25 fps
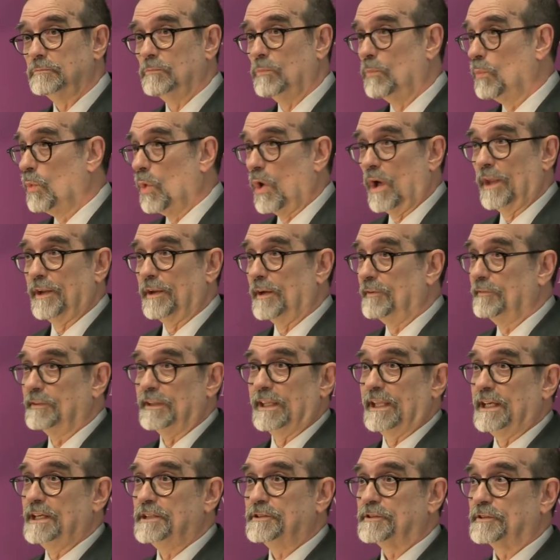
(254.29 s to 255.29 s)
one at
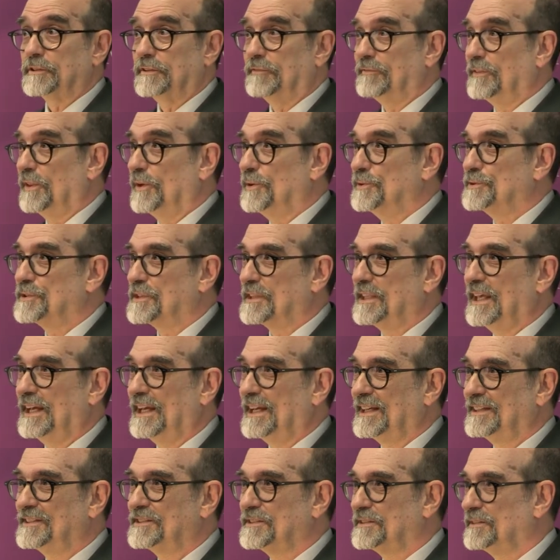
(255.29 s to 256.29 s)
least of those
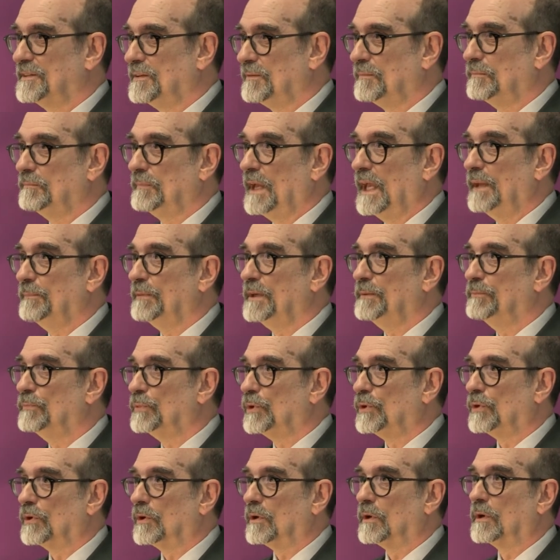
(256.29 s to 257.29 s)
things, maybe
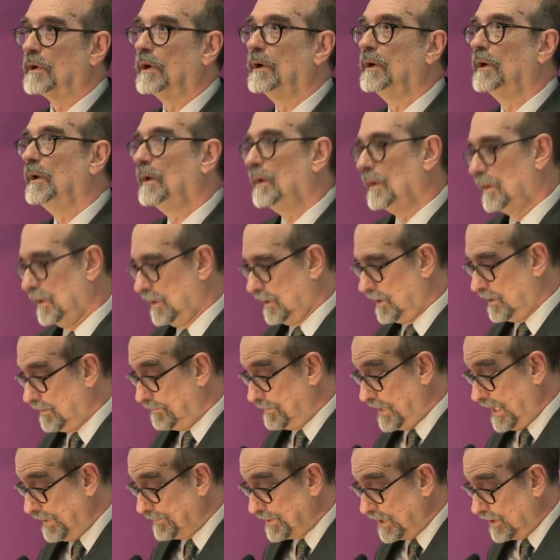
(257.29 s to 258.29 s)
more,
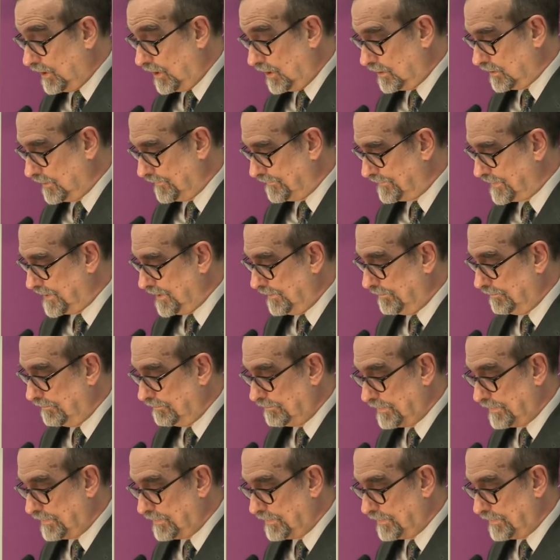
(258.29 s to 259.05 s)
maybe all of them.